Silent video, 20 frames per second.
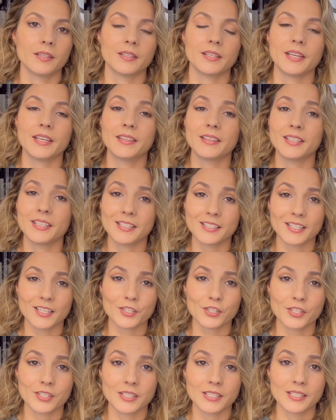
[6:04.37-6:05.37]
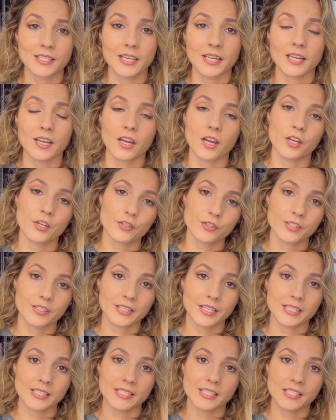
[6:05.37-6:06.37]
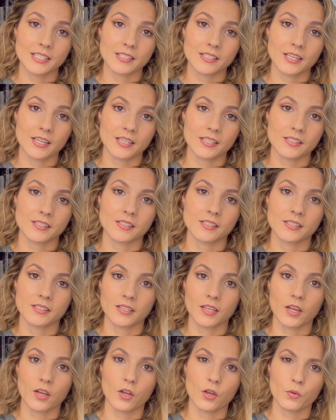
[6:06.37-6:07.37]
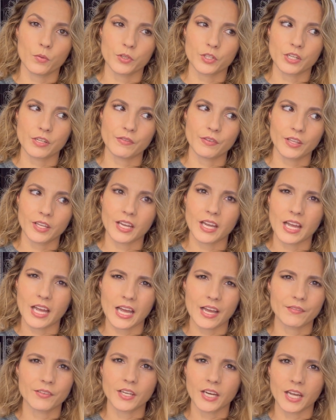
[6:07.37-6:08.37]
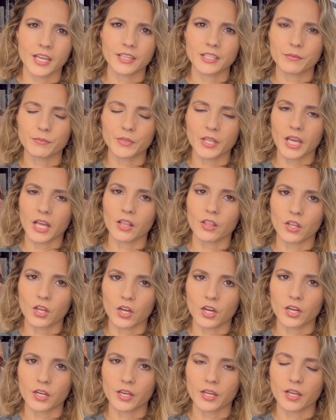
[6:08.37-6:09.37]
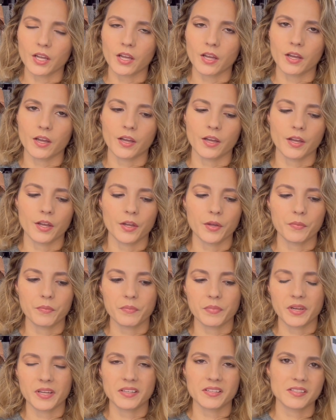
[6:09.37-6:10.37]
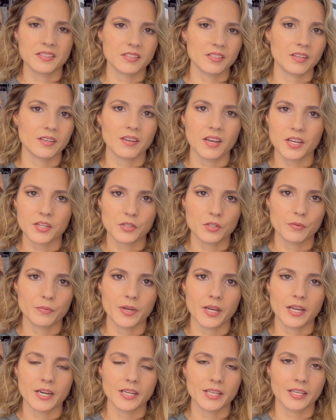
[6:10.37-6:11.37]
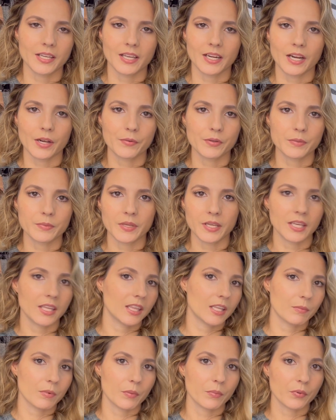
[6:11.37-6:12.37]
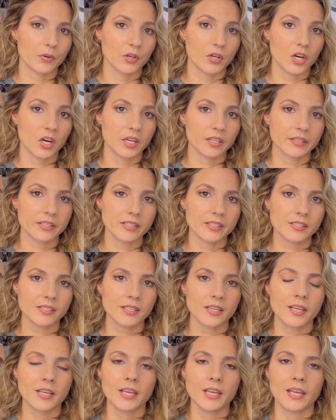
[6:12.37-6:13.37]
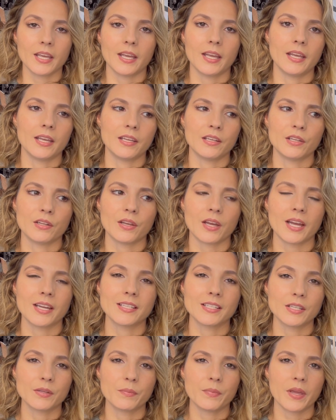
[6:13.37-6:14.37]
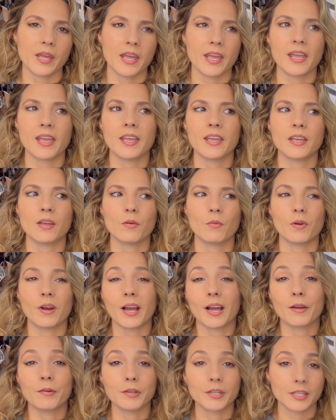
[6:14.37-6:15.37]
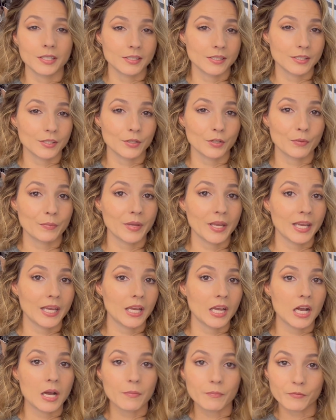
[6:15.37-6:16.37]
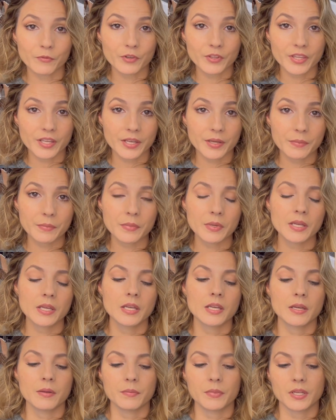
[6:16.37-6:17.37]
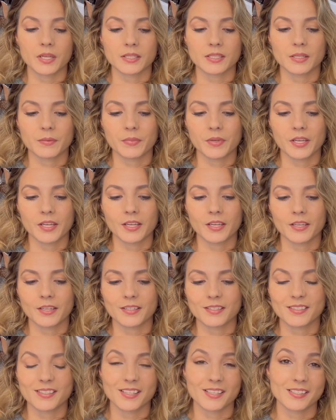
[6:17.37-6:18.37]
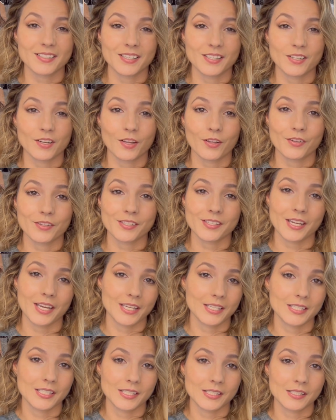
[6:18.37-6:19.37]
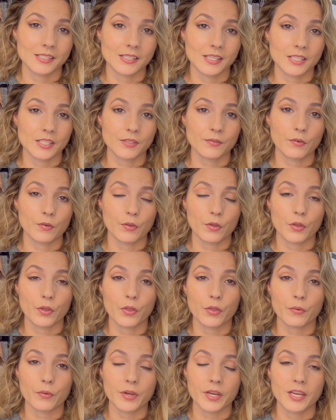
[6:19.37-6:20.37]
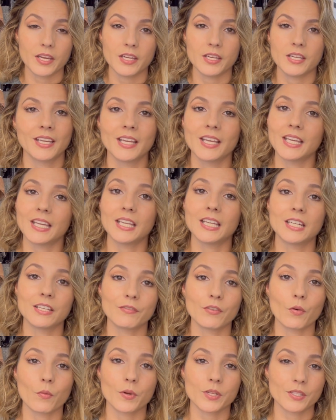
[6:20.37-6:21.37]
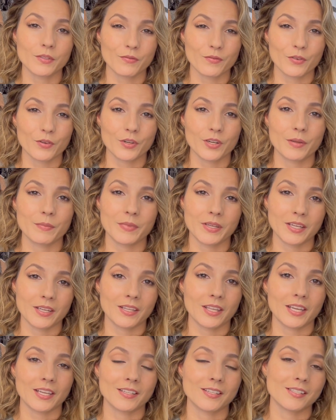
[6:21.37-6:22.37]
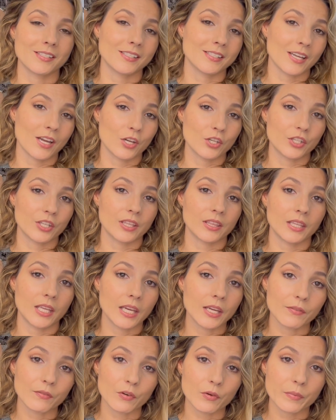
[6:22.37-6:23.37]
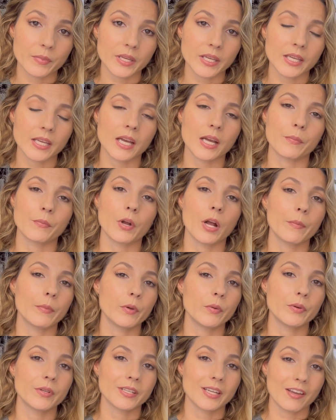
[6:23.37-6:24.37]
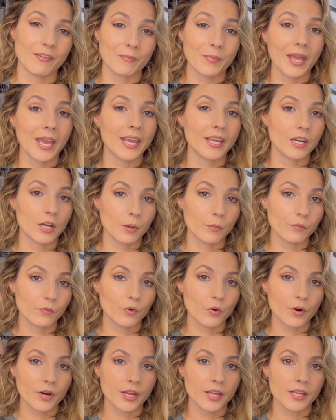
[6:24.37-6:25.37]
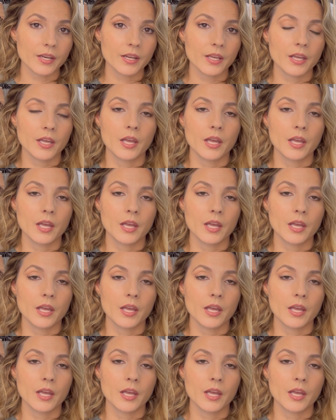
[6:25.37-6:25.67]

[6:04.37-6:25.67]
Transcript: And these actually did take 119 days to sell, which I feel like I haven't had them that long, but not too bad. Again, I was picking them up regardless. And I did pay what I would consider paying up for them, because I paid $16.18 for the 3. And if it wasn't for it being like a nostalgic thing for me, I probably wouldn't have paid up for it.